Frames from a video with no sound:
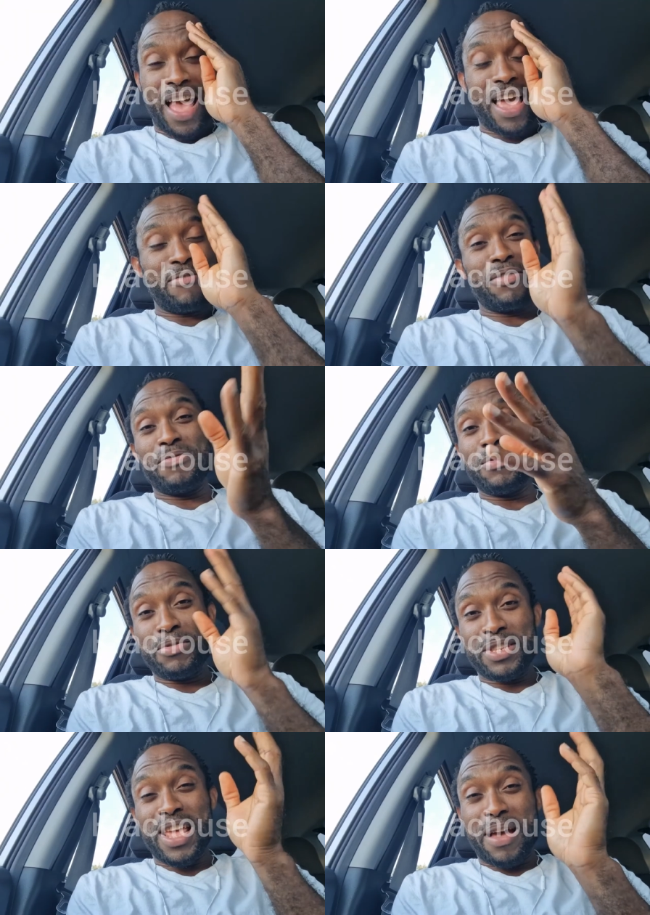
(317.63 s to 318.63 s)
I
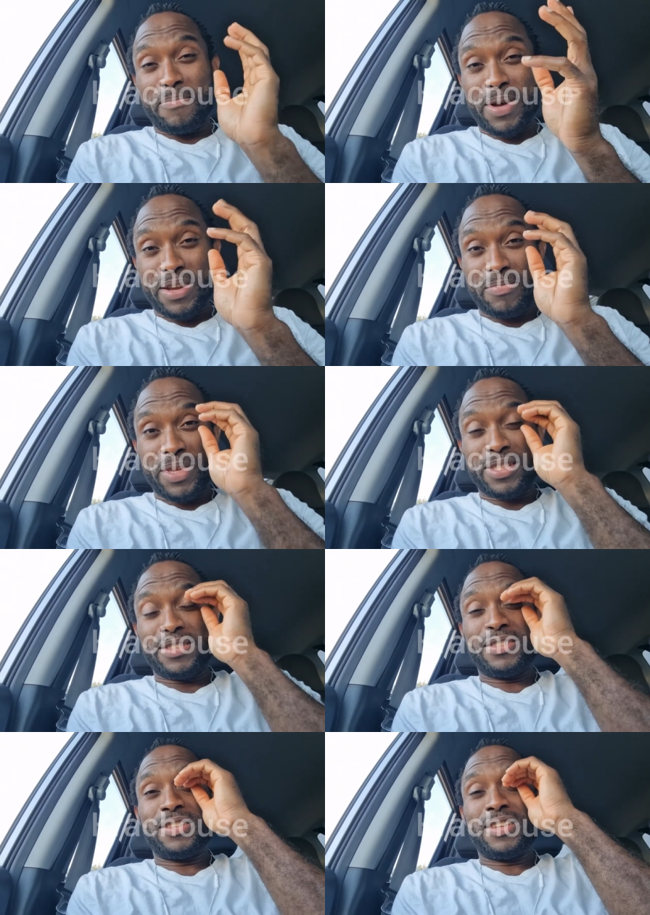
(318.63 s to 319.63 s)
reviewed the apartment.
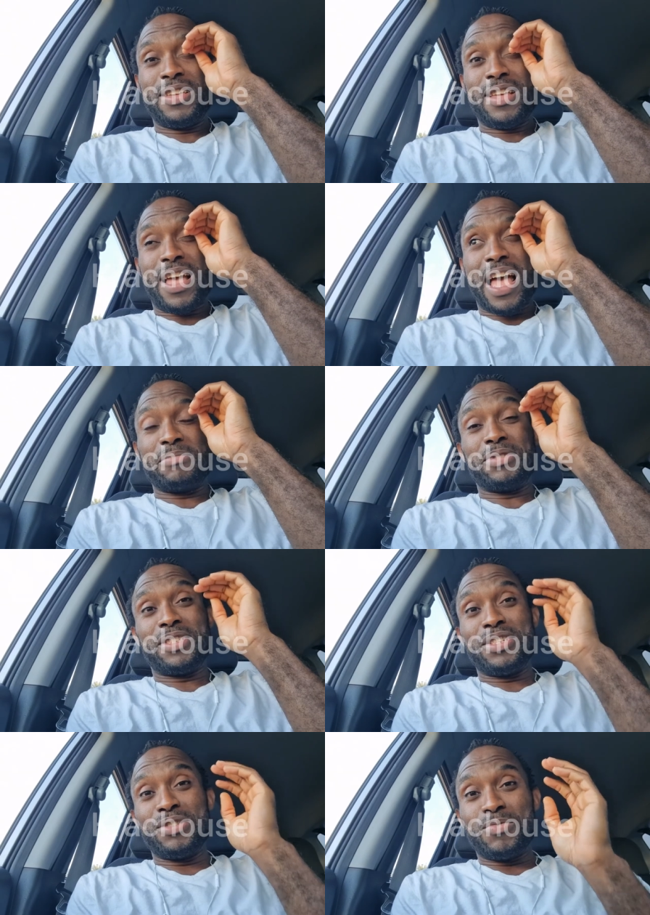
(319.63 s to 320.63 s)
I'm
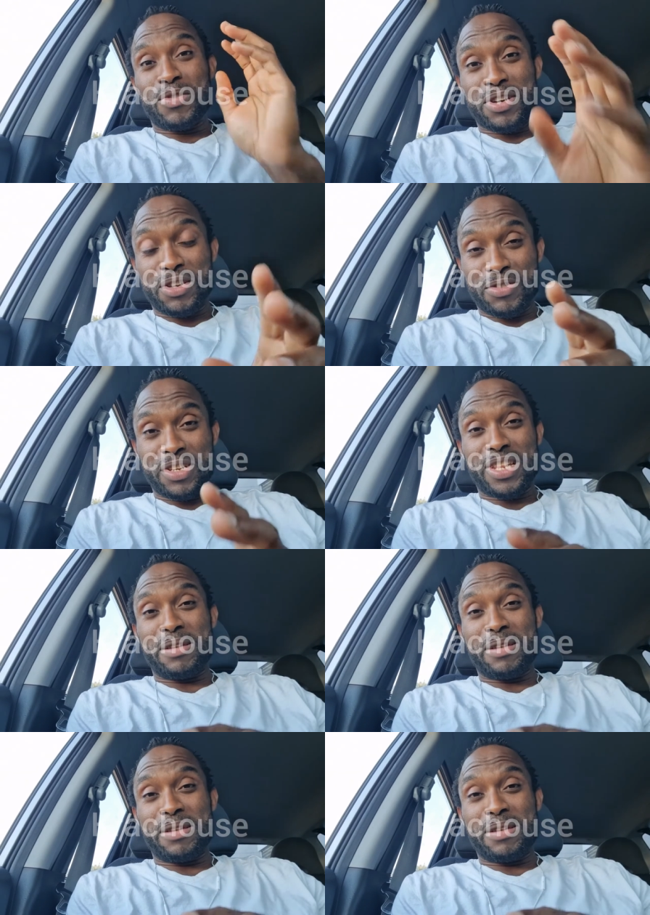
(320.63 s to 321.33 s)
still working on it.